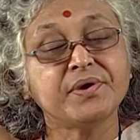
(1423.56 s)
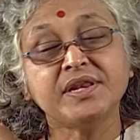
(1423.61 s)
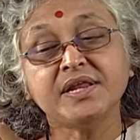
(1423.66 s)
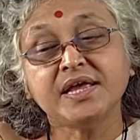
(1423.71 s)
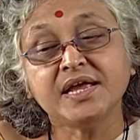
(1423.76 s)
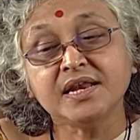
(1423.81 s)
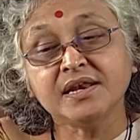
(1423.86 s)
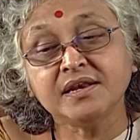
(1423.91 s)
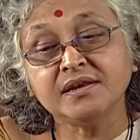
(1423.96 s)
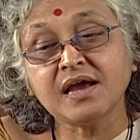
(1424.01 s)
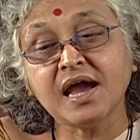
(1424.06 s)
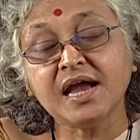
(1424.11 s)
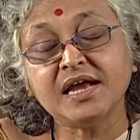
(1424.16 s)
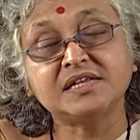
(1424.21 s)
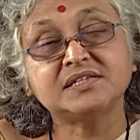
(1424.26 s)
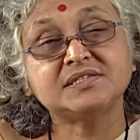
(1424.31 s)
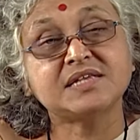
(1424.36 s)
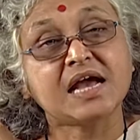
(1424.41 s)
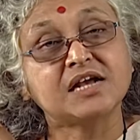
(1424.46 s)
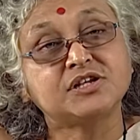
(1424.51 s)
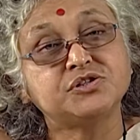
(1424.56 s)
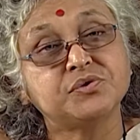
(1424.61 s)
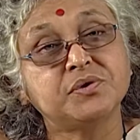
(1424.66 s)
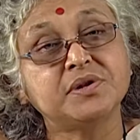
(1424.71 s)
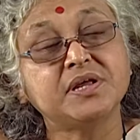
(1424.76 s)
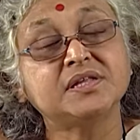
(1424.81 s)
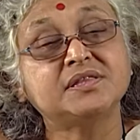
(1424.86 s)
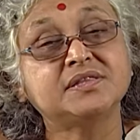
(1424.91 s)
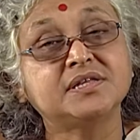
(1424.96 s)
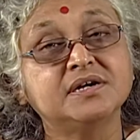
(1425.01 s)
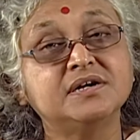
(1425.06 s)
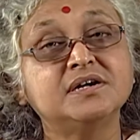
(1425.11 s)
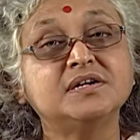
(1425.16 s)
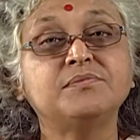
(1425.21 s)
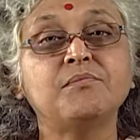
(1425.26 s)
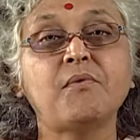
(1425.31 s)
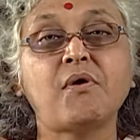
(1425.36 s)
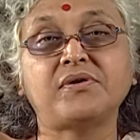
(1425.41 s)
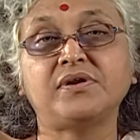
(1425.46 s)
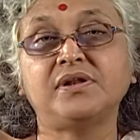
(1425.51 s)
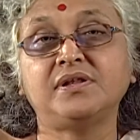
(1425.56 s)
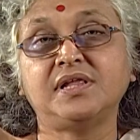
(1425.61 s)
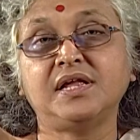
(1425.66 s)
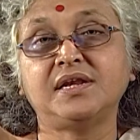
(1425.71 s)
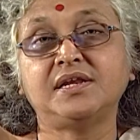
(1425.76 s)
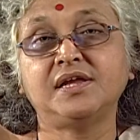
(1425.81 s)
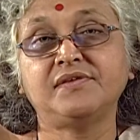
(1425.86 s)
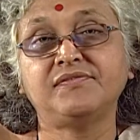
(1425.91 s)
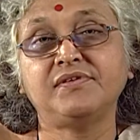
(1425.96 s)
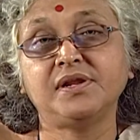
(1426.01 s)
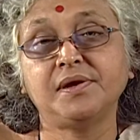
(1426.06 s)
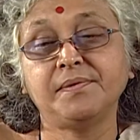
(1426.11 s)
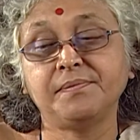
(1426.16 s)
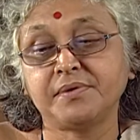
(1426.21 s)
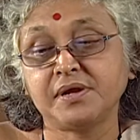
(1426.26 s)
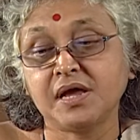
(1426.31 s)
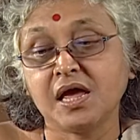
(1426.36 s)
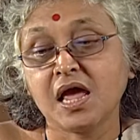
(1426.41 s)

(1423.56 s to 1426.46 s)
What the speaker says: India, it's actually a third model that developed.